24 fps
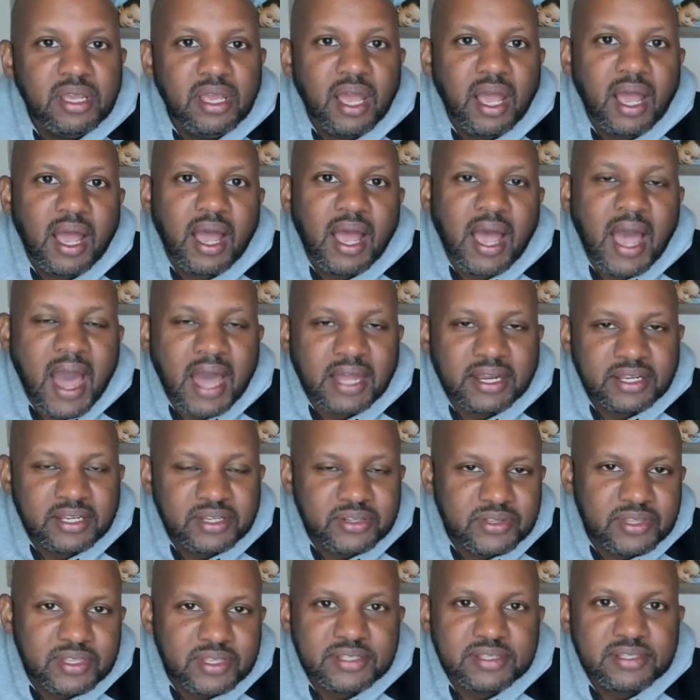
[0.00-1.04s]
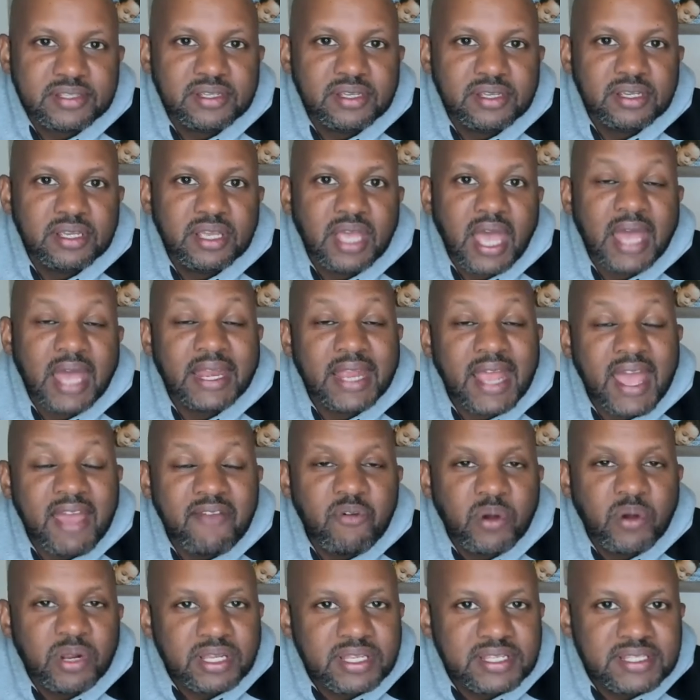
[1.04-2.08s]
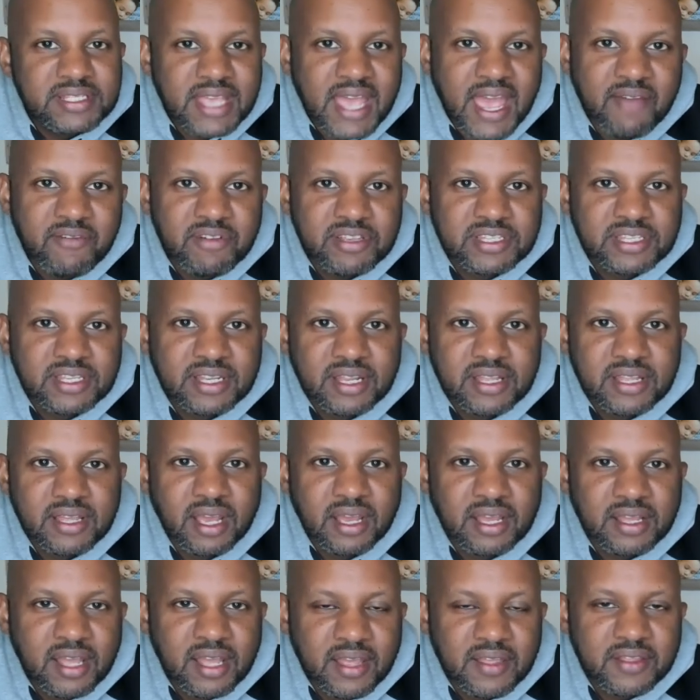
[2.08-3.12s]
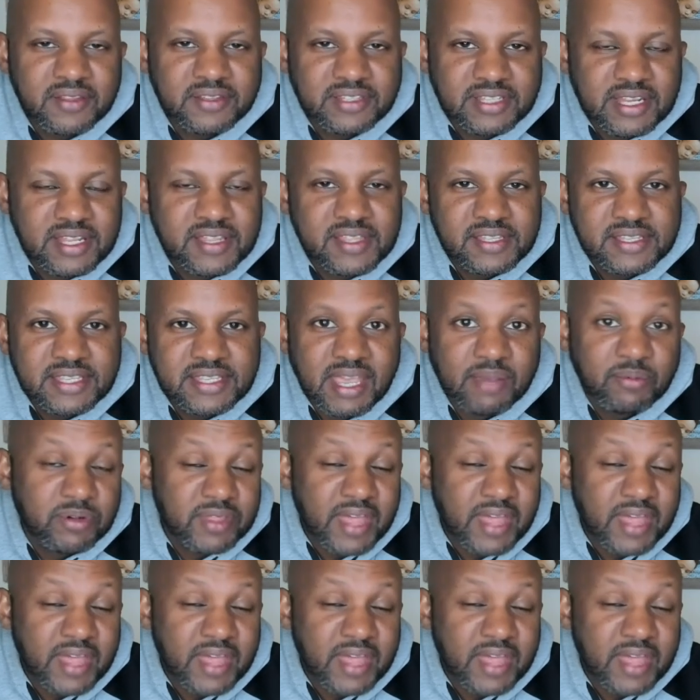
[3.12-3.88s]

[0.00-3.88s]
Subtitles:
how to do this. And everyone needs to have a seat at the table.